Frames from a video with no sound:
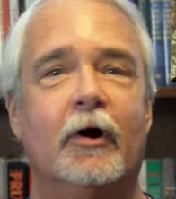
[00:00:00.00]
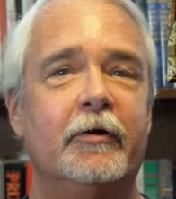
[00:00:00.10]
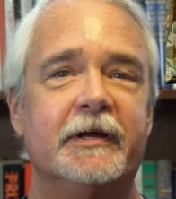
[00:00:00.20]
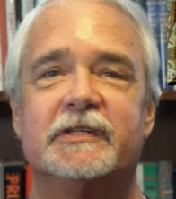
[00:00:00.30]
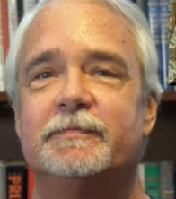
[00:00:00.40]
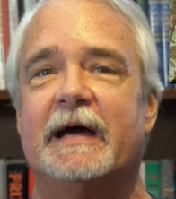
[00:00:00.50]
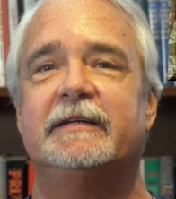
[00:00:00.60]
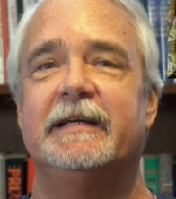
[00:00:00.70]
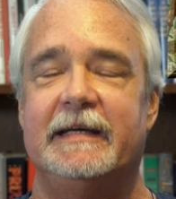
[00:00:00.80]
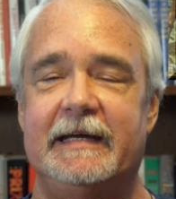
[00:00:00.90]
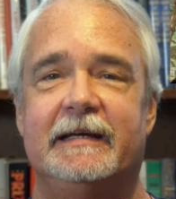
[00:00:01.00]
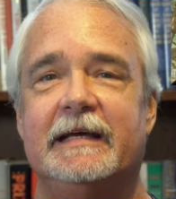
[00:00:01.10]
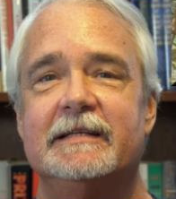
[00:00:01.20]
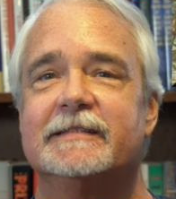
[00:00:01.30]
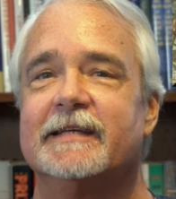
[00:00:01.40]
Don't expect to eat
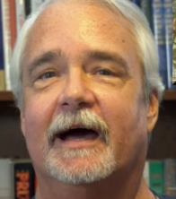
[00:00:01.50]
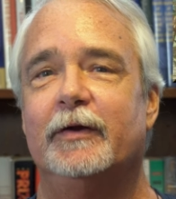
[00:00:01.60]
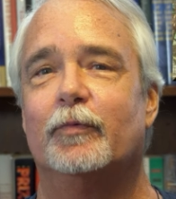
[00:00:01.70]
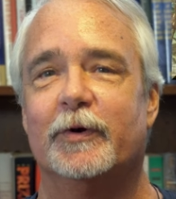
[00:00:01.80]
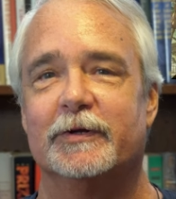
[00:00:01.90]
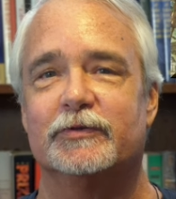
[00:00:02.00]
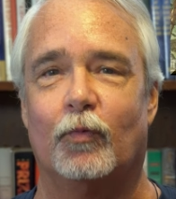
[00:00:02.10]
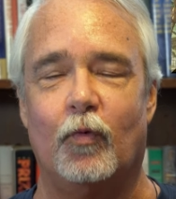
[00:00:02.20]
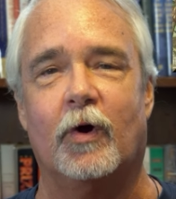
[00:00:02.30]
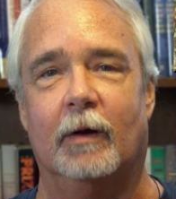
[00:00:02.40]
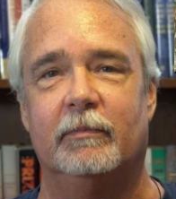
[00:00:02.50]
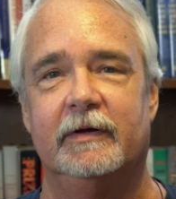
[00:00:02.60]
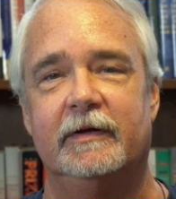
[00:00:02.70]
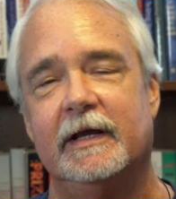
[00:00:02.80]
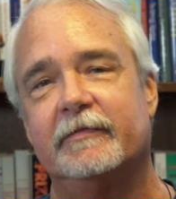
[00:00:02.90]
inside where it's warm.
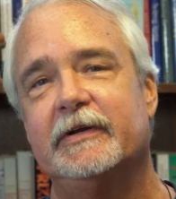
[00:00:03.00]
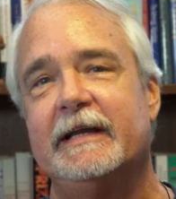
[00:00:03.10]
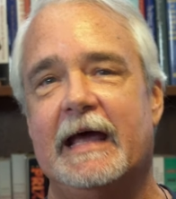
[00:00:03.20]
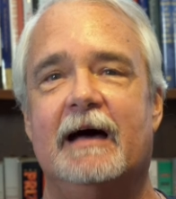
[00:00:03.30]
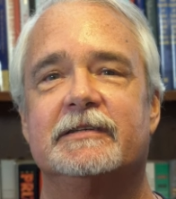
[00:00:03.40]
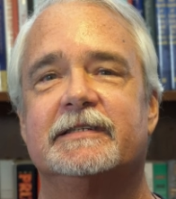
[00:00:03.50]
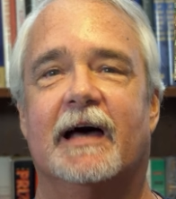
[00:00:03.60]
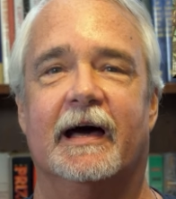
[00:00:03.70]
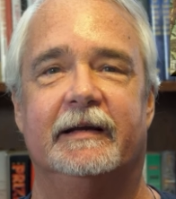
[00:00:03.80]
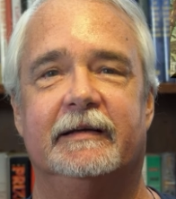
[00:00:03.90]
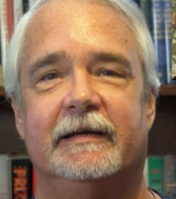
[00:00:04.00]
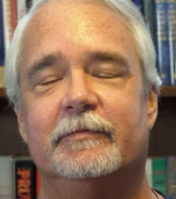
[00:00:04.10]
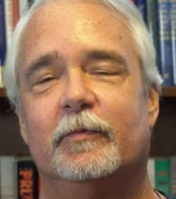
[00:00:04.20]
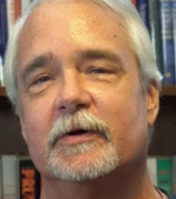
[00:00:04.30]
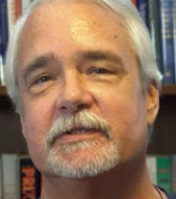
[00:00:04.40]
You have to eat outside
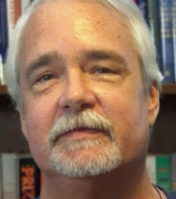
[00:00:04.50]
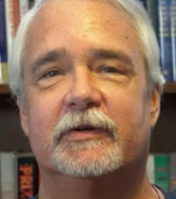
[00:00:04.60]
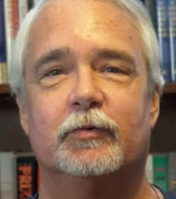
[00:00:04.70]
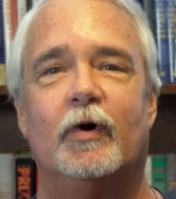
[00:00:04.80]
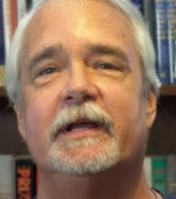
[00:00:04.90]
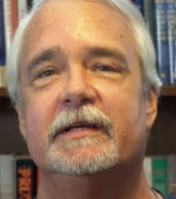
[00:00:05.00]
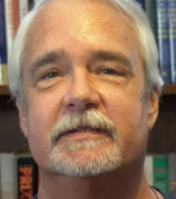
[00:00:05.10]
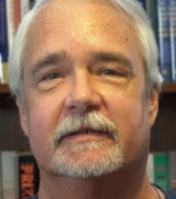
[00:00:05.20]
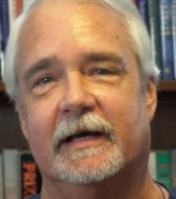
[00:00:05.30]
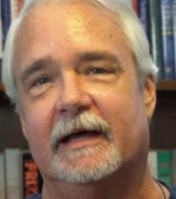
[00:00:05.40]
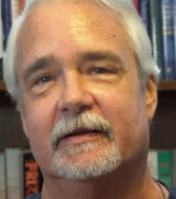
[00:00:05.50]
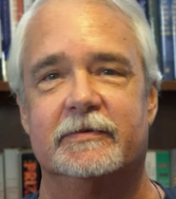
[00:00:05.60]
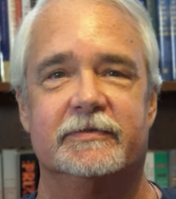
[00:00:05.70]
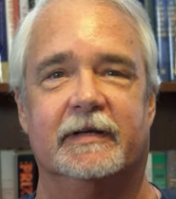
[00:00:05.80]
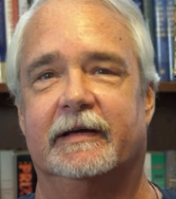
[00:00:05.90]
where it's in the 20s and
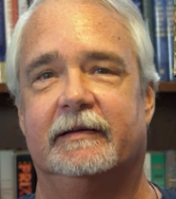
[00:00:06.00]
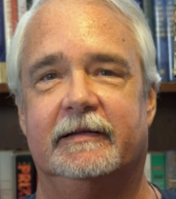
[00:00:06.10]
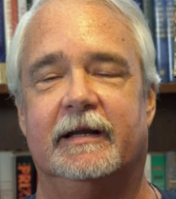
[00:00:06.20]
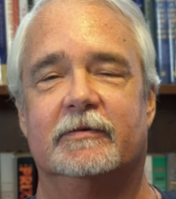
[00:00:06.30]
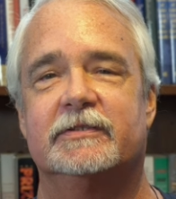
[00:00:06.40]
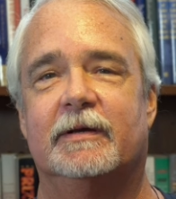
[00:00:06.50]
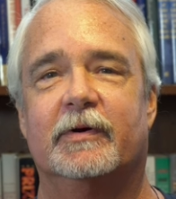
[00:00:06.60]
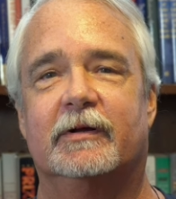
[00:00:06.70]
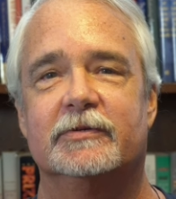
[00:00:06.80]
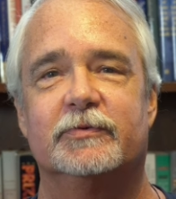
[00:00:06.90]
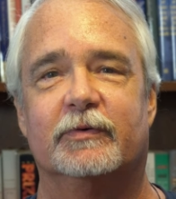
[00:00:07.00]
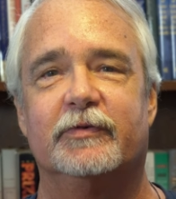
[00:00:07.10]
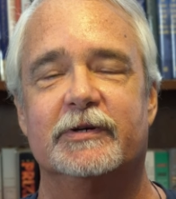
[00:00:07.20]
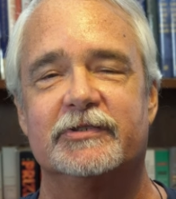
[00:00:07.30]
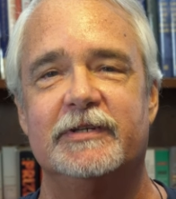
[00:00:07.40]
there's like, you know, somewhere close to a
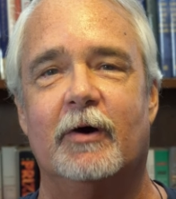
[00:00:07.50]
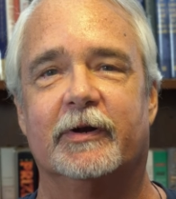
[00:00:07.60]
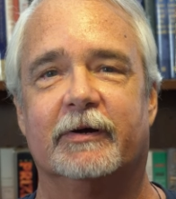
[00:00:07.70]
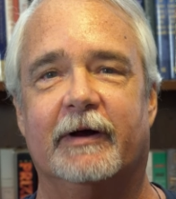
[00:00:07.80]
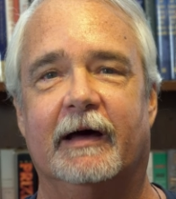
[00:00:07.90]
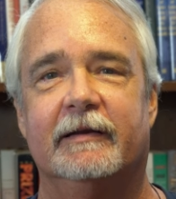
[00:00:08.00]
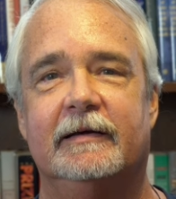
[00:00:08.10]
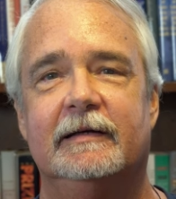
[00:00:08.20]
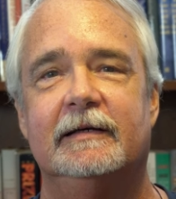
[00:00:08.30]
foot of snow on the ground.